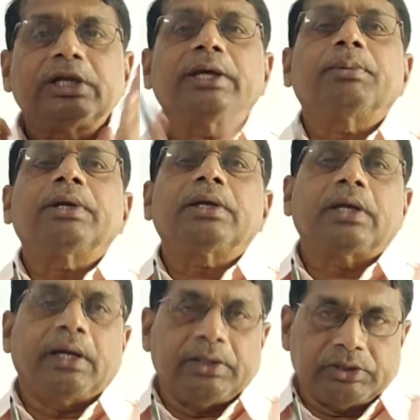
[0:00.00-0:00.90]
tapering
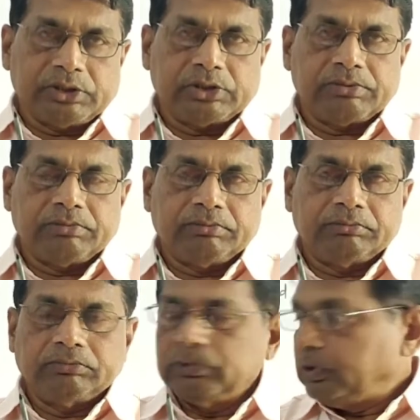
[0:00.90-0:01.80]
ends.
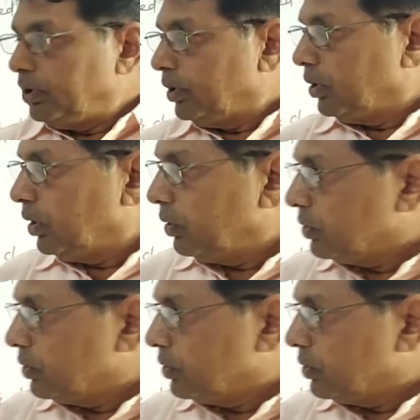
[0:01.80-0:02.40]
Here you